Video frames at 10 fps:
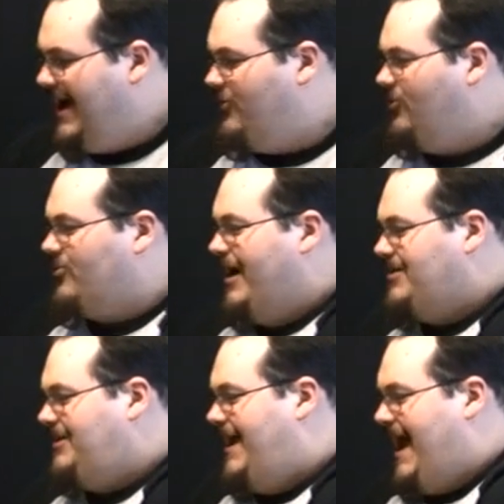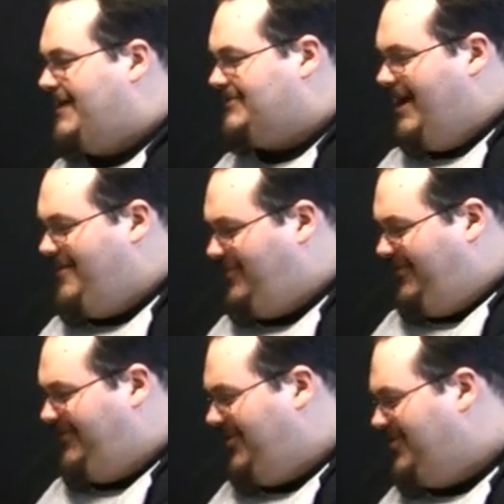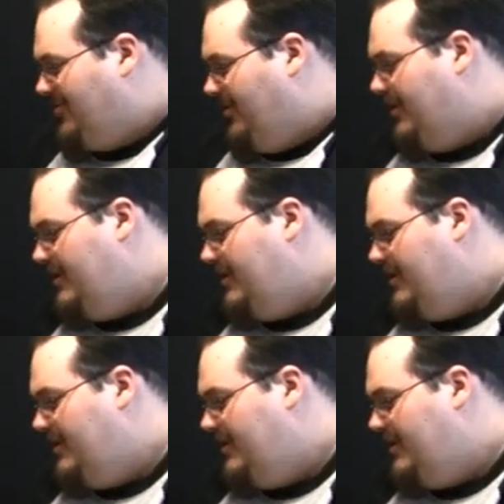I will rarely ass up a funeral.